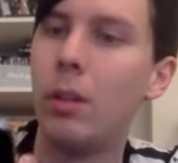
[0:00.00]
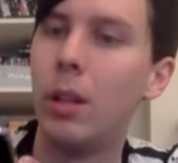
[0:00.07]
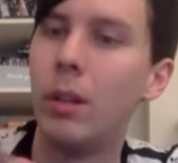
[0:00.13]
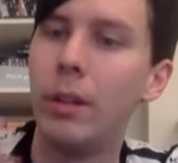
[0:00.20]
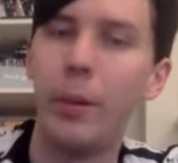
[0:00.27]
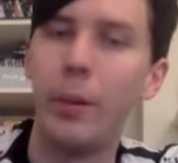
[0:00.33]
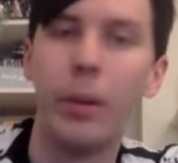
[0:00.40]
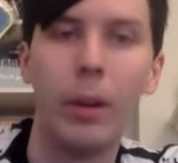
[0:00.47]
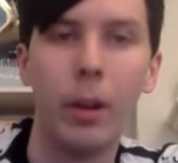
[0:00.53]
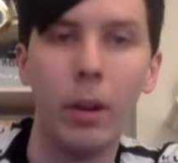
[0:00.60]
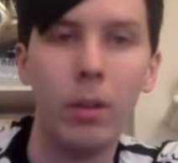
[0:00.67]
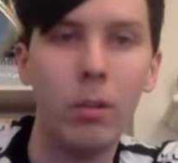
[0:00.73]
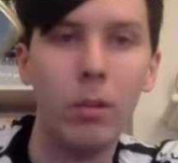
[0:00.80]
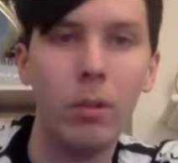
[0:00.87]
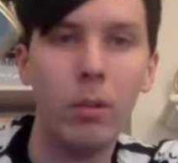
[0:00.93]
There we
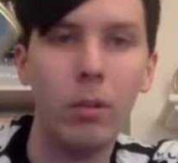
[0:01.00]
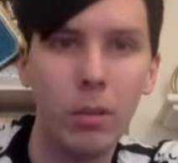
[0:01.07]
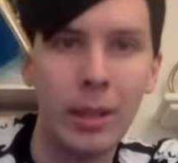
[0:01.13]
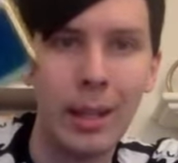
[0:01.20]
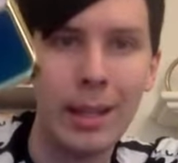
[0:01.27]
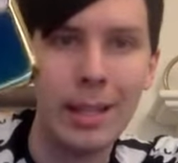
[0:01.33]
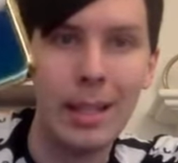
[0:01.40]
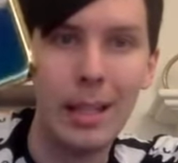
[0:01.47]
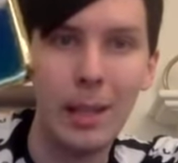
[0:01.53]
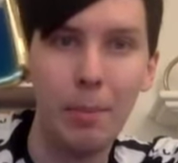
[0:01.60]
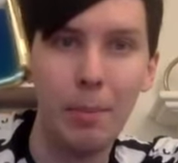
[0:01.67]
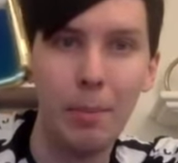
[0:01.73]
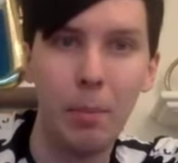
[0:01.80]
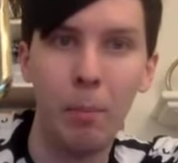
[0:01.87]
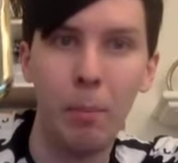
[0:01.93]
go. It's a
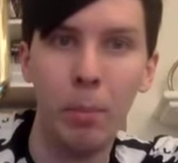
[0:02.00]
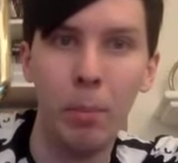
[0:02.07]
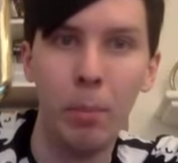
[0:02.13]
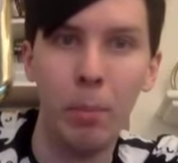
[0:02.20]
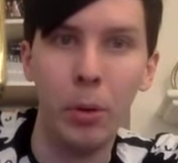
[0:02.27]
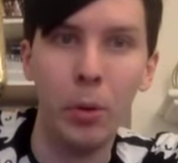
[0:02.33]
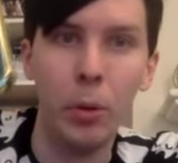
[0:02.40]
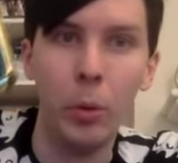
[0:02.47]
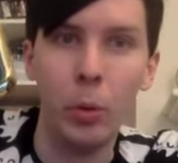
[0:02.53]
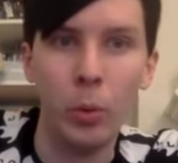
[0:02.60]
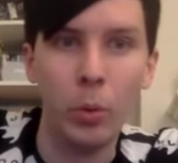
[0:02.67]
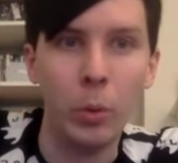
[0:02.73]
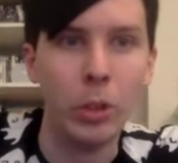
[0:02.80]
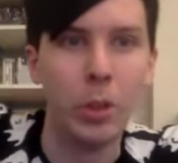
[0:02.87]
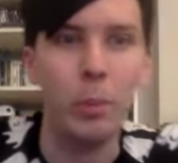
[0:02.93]
deep blue,
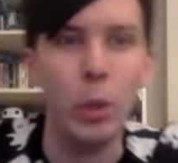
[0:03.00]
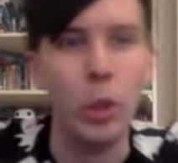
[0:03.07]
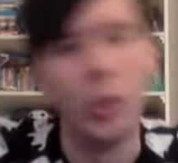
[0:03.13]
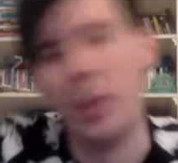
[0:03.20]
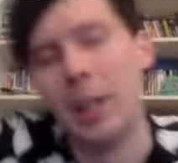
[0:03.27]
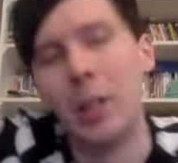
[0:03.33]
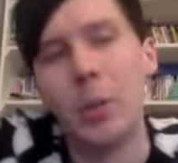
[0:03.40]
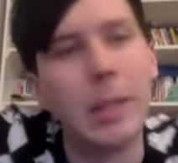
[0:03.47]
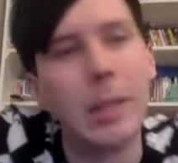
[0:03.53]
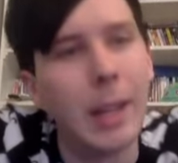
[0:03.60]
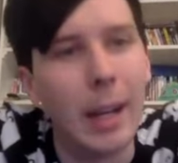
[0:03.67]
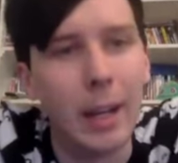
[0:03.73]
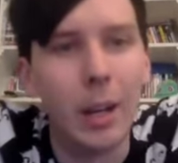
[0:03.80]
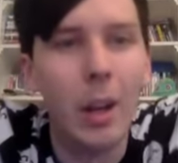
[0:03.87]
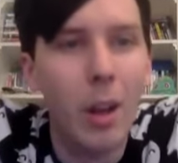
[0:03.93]
which on a mood ring is always
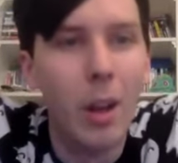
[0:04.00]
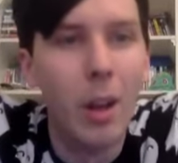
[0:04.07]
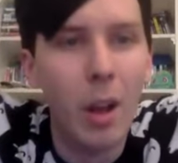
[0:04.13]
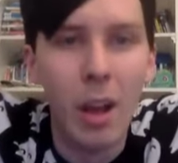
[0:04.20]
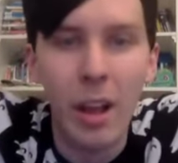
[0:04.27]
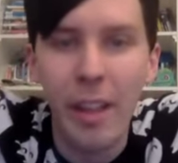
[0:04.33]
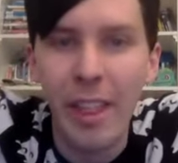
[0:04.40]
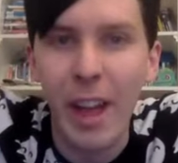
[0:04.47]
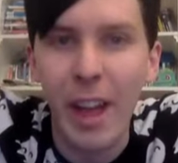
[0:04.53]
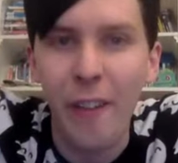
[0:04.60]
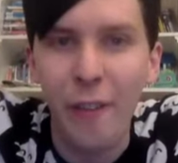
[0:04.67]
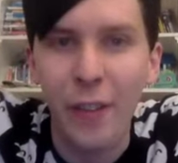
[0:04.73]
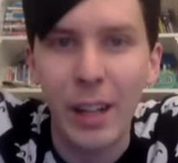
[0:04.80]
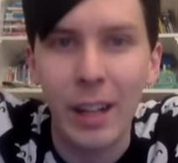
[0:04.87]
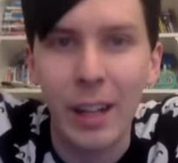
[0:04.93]
like, they're
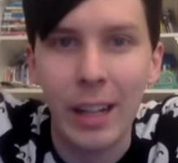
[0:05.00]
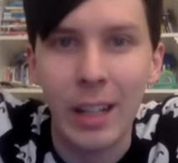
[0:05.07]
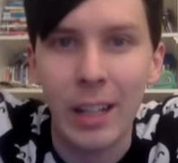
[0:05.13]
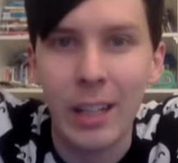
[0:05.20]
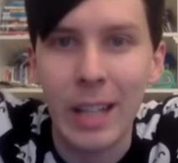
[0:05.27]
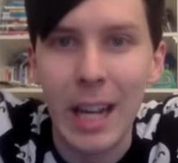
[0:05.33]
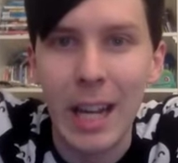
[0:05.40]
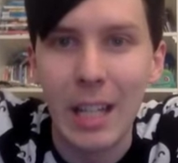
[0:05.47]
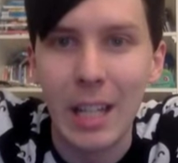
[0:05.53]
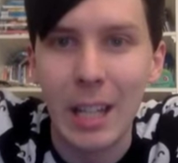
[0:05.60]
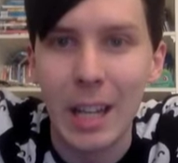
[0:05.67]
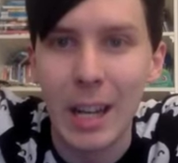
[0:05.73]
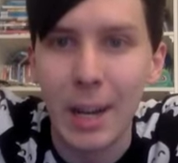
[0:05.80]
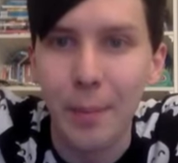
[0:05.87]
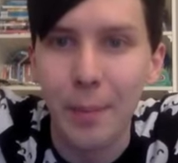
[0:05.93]
feeling
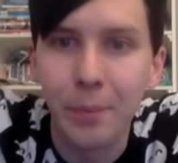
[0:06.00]
sexy.